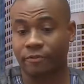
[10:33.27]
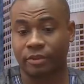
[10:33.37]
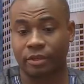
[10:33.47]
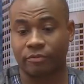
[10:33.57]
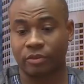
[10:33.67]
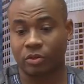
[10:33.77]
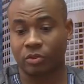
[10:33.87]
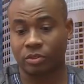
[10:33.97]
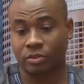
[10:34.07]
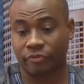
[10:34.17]
if the
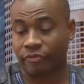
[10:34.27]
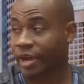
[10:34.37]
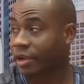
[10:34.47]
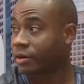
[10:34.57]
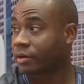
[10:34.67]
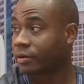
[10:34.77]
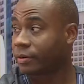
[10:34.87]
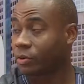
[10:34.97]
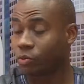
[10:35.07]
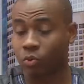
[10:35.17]
vehicle is on fire
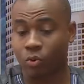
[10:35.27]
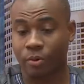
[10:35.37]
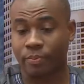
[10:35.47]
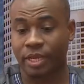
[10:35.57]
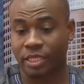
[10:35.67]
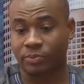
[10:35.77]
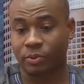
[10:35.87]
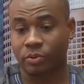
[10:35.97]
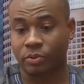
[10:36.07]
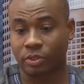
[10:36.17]
or it may
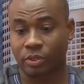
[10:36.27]
explode,